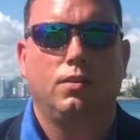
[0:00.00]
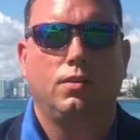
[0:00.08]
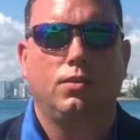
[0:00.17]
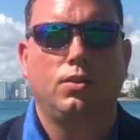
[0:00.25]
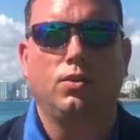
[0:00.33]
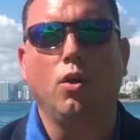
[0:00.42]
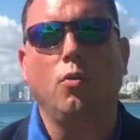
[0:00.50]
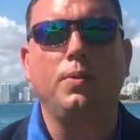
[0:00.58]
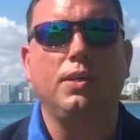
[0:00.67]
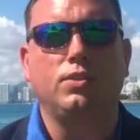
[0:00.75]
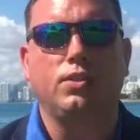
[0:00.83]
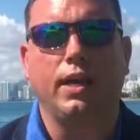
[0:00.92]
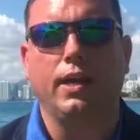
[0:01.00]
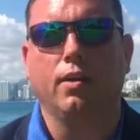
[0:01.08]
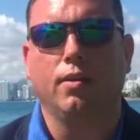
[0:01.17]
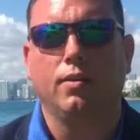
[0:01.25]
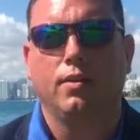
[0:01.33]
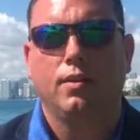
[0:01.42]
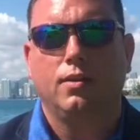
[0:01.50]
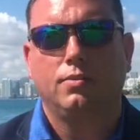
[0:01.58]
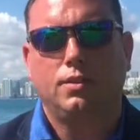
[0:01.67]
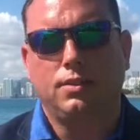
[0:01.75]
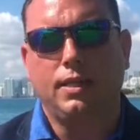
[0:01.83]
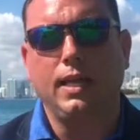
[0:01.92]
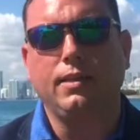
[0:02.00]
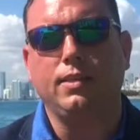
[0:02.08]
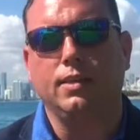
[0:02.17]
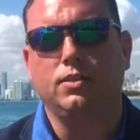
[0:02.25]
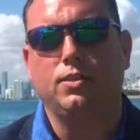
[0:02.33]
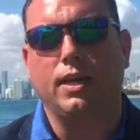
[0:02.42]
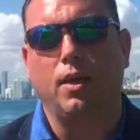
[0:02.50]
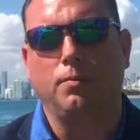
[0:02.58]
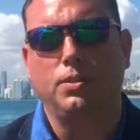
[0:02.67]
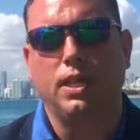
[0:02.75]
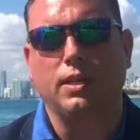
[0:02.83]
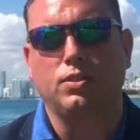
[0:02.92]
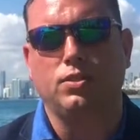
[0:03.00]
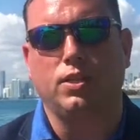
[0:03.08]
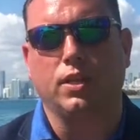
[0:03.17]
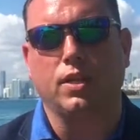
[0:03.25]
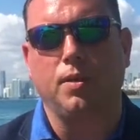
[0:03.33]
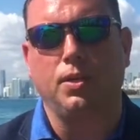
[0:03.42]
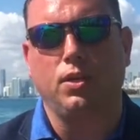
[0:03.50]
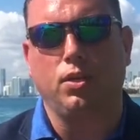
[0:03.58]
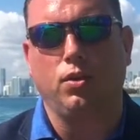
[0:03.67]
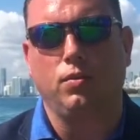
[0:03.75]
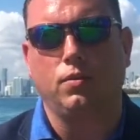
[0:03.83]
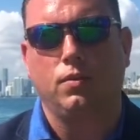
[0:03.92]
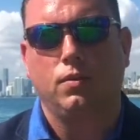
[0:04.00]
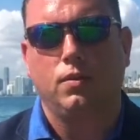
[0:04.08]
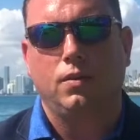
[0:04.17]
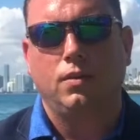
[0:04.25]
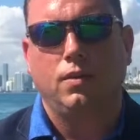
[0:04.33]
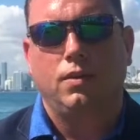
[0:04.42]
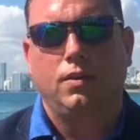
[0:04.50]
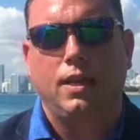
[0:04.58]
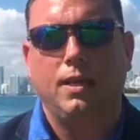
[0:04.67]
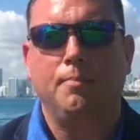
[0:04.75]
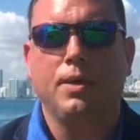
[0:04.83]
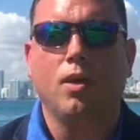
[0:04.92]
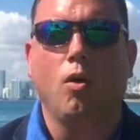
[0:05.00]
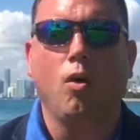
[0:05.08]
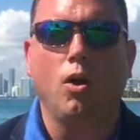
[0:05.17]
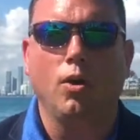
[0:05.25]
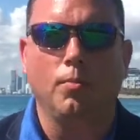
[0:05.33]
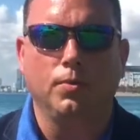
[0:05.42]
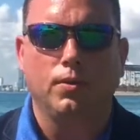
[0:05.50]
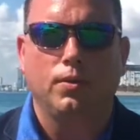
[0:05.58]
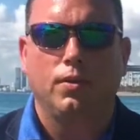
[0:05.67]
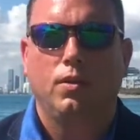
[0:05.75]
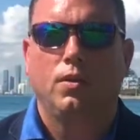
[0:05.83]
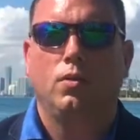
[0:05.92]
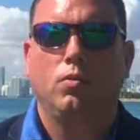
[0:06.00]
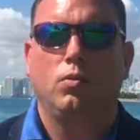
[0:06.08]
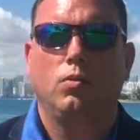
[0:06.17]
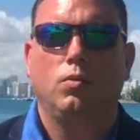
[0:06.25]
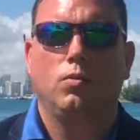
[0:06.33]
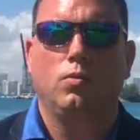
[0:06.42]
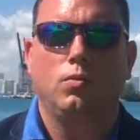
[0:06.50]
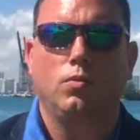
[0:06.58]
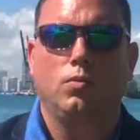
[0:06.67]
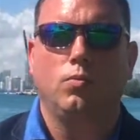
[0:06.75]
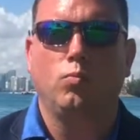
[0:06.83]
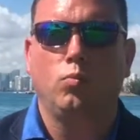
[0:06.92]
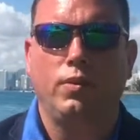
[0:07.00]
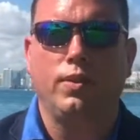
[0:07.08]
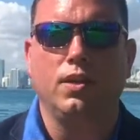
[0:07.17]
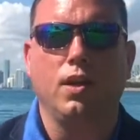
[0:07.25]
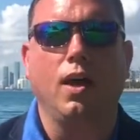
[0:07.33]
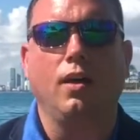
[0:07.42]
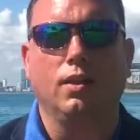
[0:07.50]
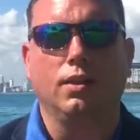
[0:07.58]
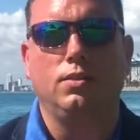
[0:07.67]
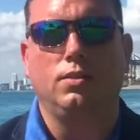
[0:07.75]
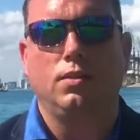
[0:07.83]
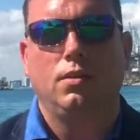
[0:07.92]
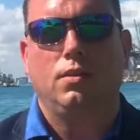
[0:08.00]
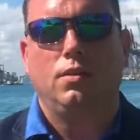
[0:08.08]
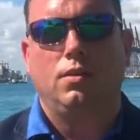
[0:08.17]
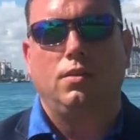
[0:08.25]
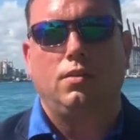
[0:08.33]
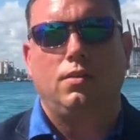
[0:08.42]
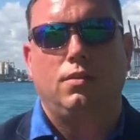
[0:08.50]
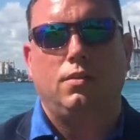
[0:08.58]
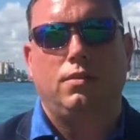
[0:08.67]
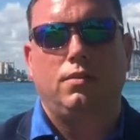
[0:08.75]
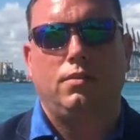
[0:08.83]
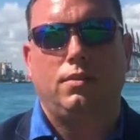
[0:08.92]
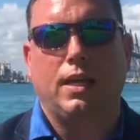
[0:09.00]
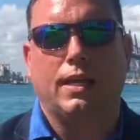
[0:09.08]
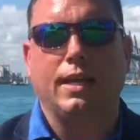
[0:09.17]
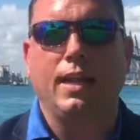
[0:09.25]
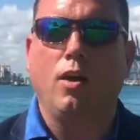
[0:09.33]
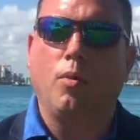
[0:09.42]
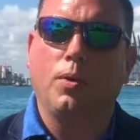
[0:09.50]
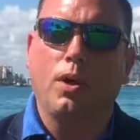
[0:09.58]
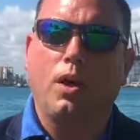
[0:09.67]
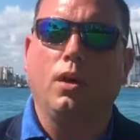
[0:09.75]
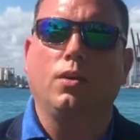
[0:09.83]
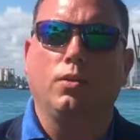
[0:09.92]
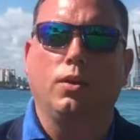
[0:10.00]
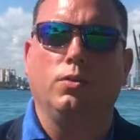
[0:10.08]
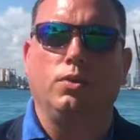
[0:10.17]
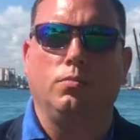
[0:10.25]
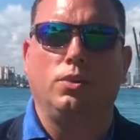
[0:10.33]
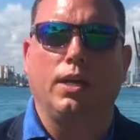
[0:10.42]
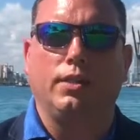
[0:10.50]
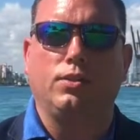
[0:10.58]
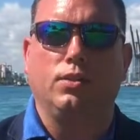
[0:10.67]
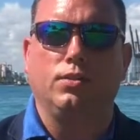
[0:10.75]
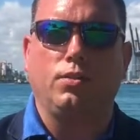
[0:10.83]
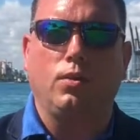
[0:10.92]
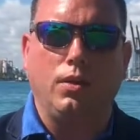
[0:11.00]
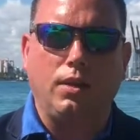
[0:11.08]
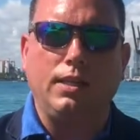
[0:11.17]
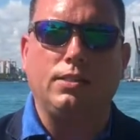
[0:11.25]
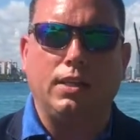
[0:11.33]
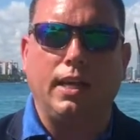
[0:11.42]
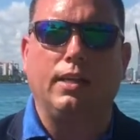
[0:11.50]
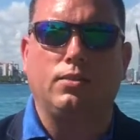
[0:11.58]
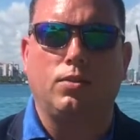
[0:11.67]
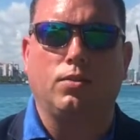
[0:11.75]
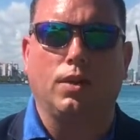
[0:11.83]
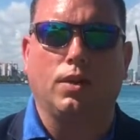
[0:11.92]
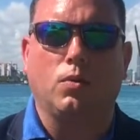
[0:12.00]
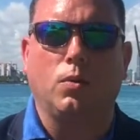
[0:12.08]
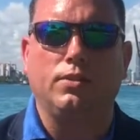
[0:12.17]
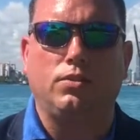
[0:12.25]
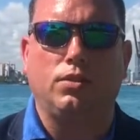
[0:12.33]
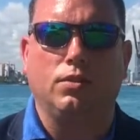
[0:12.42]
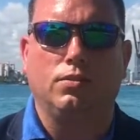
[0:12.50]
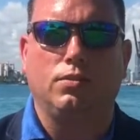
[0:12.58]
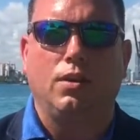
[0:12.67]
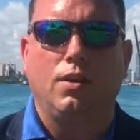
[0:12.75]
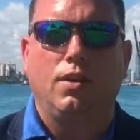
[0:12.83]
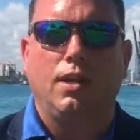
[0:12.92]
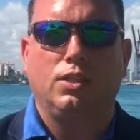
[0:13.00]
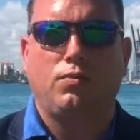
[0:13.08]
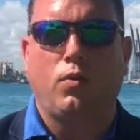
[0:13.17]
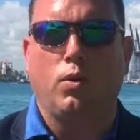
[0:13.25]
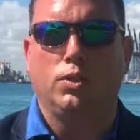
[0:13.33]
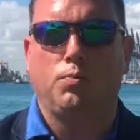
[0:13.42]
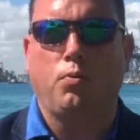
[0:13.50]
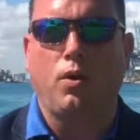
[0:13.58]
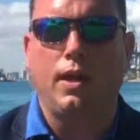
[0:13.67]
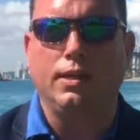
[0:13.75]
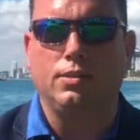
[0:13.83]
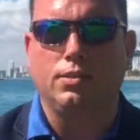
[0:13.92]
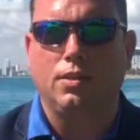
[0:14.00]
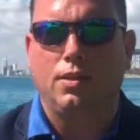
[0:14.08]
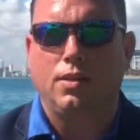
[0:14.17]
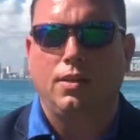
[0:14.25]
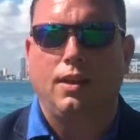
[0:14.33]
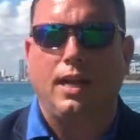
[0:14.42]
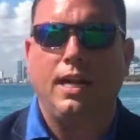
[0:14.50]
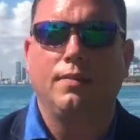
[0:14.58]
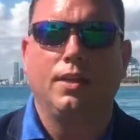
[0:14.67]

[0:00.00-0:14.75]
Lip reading: So don't be scared to take the objections that come at you and be armed with the knowledge that can help conquer those objections, or at least answer their questions as far as price and